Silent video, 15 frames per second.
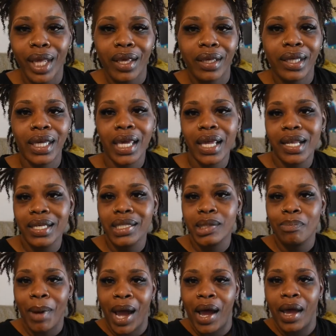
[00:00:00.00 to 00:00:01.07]
Kitty
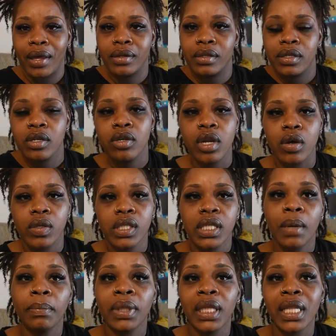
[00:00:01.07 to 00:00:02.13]
Spot. You know,
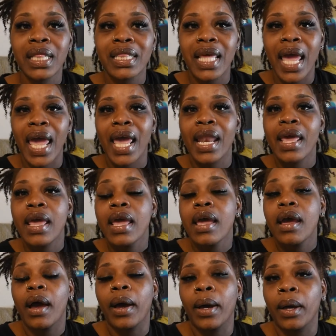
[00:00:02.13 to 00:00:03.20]
something that
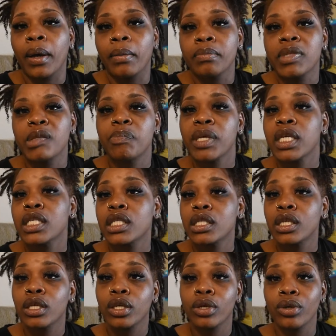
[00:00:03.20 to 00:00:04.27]
speaks
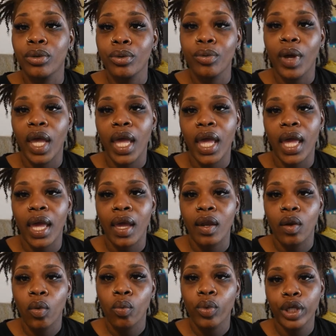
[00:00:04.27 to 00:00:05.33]
to you
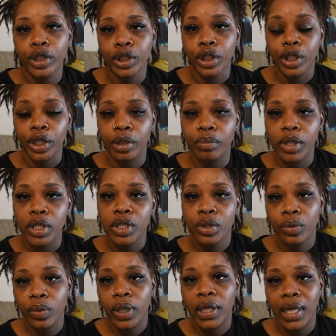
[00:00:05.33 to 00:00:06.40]
and what you're going to be
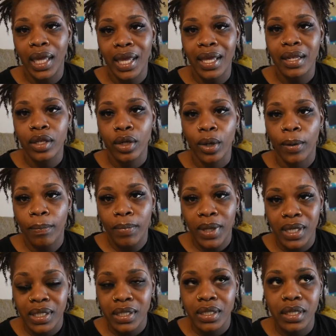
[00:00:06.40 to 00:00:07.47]
doing in your
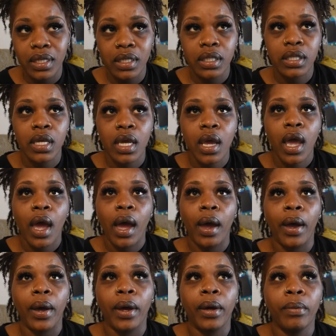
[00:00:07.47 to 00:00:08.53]
business.
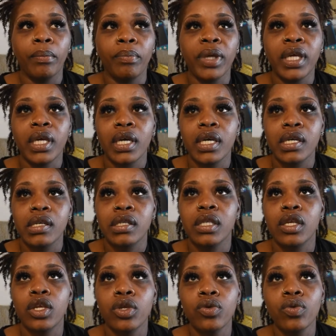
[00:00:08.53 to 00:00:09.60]
Because
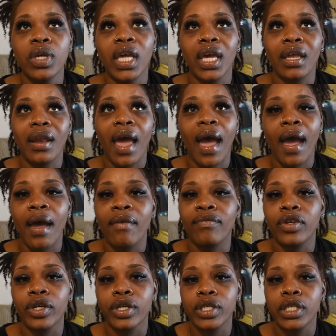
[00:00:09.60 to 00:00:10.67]
you can have
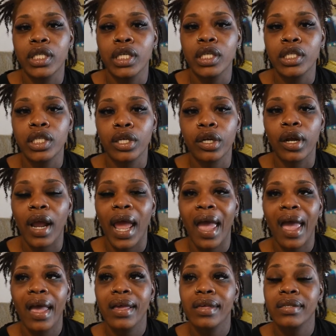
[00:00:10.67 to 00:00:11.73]
your center
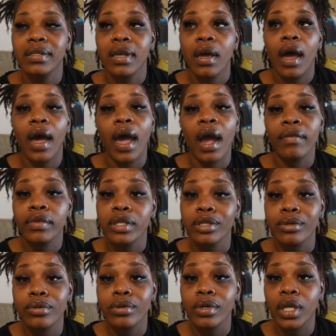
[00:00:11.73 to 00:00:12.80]
as after
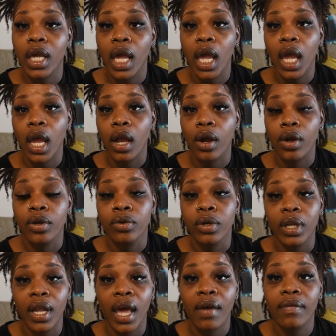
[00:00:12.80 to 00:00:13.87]
school care, you
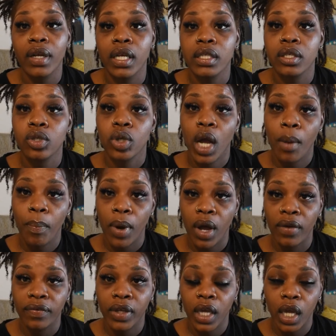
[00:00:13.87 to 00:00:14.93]
can have it as a
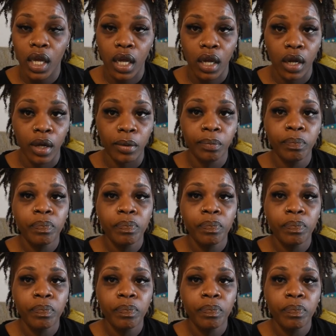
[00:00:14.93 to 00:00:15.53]
drop-off care,